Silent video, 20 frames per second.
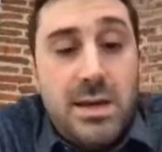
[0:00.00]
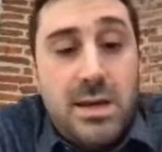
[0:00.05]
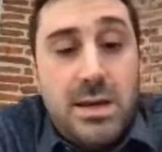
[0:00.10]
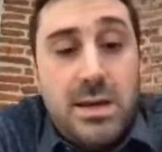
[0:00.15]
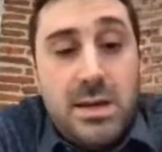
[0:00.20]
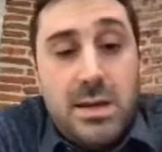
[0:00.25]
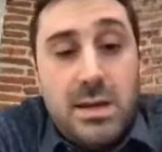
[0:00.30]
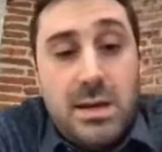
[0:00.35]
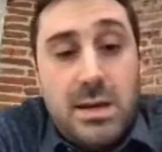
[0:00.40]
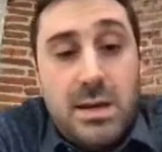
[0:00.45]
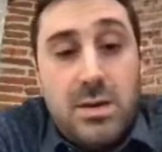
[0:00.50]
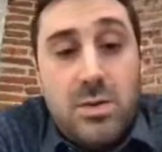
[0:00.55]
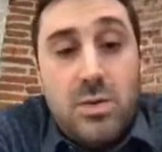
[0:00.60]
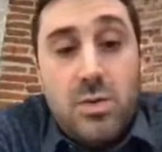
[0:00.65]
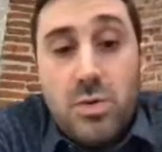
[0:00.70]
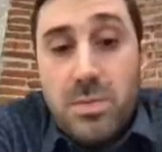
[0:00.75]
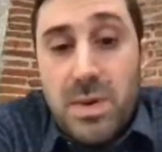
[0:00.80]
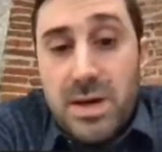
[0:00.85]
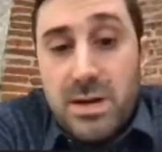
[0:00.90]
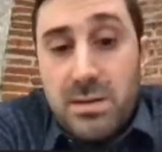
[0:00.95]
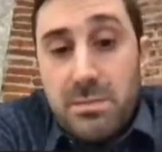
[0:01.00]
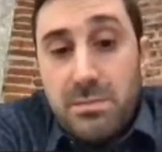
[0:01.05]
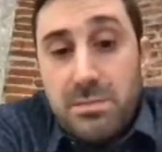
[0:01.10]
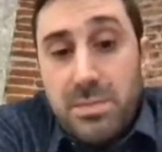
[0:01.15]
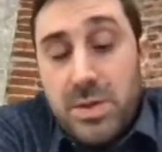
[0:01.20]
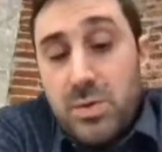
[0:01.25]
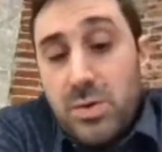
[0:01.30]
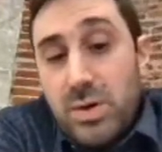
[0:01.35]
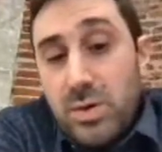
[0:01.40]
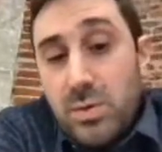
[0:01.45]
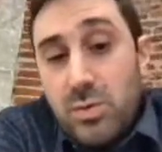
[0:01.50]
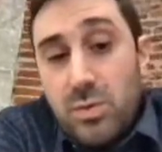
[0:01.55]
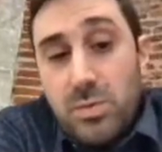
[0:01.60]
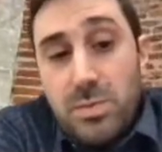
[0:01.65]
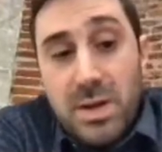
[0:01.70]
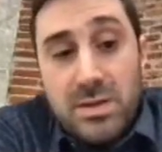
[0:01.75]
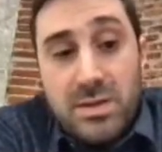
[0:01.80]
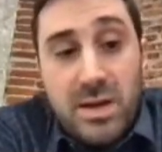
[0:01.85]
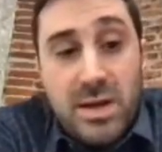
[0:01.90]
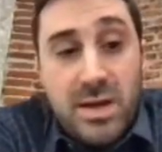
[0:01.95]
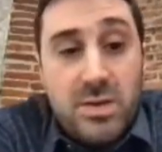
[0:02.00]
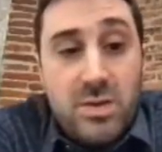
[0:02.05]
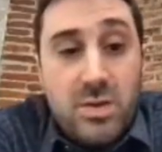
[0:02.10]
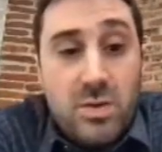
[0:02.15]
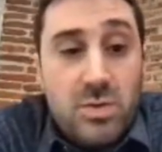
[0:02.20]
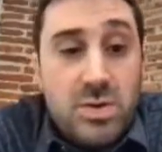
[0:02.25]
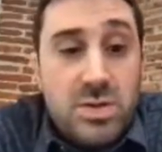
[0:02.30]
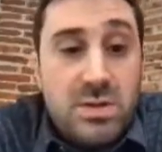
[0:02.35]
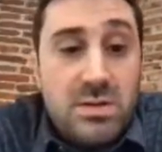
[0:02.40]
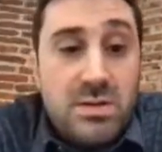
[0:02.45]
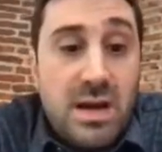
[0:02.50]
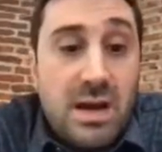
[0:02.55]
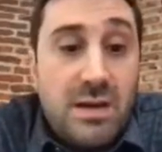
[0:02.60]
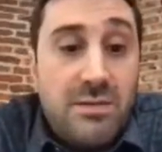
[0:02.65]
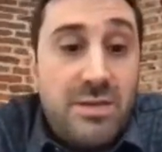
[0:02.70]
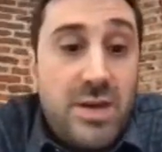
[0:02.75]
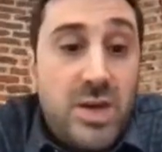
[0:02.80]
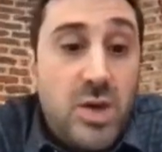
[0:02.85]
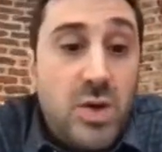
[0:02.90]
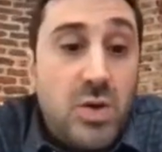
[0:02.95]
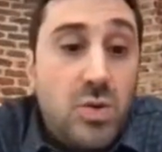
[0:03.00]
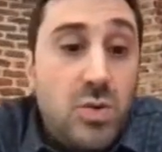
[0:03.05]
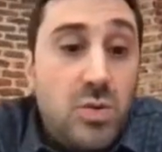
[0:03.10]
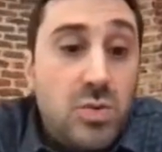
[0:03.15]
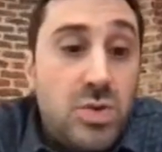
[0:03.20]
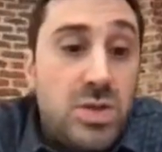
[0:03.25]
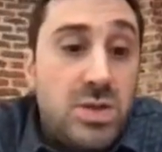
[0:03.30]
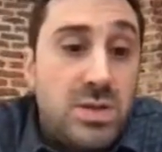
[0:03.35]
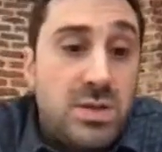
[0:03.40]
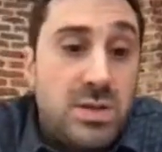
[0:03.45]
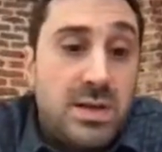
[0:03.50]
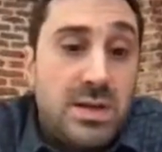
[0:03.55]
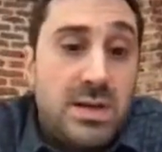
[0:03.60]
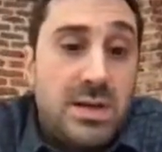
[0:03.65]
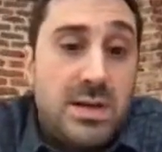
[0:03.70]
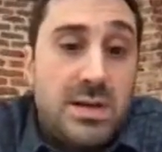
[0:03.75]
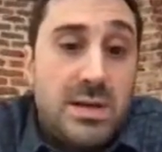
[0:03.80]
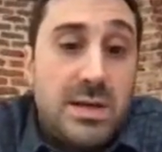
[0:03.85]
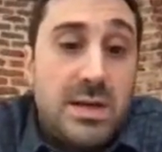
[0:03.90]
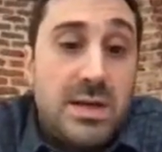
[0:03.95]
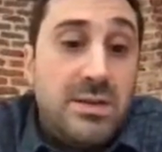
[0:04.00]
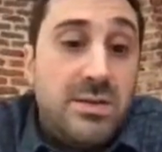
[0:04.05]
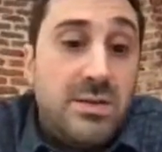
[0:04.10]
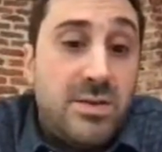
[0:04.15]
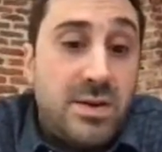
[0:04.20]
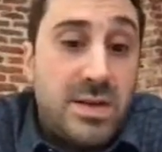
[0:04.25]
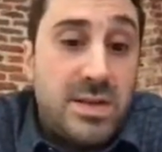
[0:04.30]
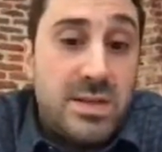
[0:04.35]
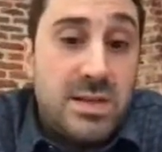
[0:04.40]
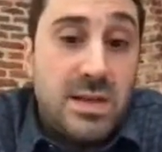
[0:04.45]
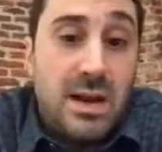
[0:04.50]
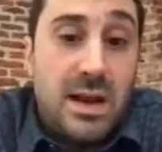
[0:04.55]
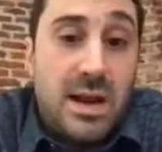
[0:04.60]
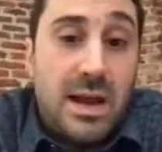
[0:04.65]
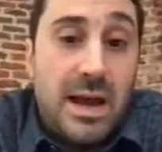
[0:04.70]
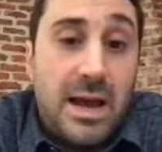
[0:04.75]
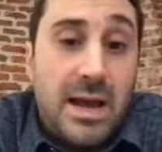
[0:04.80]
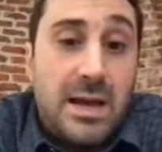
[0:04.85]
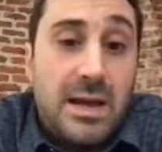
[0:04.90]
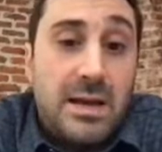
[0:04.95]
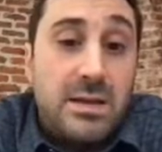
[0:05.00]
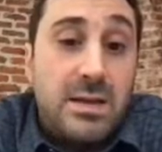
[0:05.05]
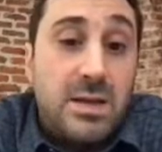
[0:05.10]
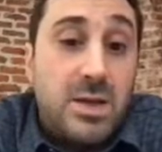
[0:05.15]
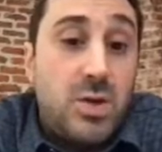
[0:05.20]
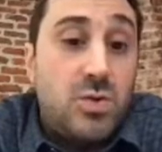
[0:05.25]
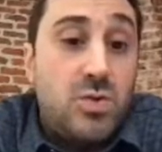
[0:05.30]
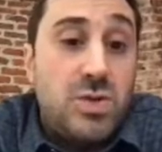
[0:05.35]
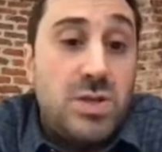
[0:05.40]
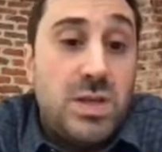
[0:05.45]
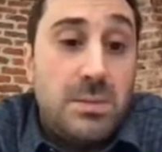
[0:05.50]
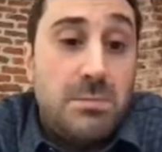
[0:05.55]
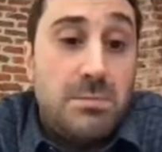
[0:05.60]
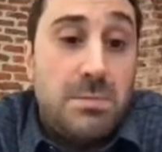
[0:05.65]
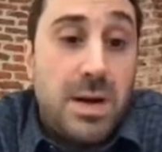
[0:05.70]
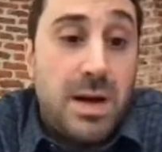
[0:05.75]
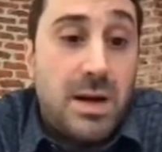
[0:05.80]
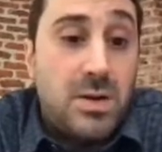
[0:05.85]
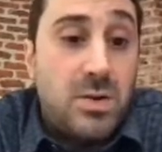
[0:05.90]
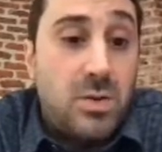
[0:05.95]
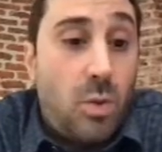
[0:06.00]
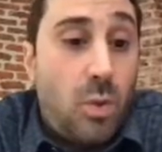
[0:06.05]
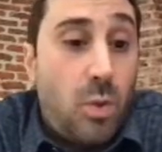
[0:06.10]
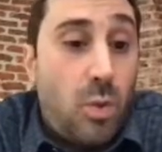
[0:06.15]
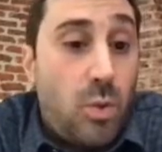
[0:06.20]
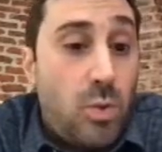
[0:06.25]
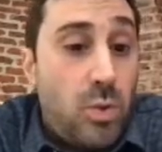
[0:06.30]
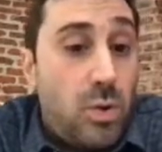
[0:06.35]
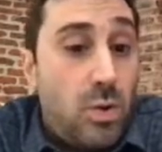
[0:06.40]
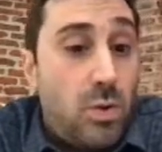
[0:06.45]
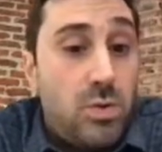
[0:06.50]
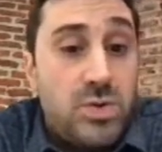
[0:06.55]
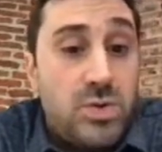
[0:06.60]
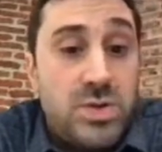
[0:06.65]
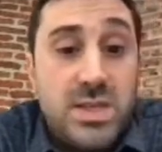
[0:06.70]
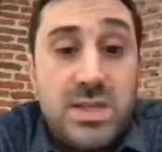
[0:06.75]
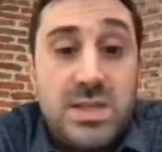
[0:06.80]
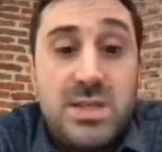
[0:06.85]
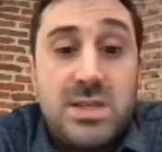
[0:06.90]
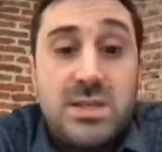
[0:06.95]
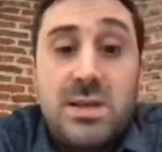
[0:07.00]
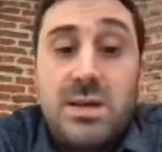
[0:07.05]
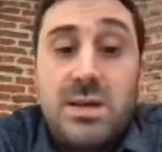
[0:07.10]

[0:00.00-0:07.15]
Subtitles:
in between urban territories, they have a huge interest, and huge impact on logistics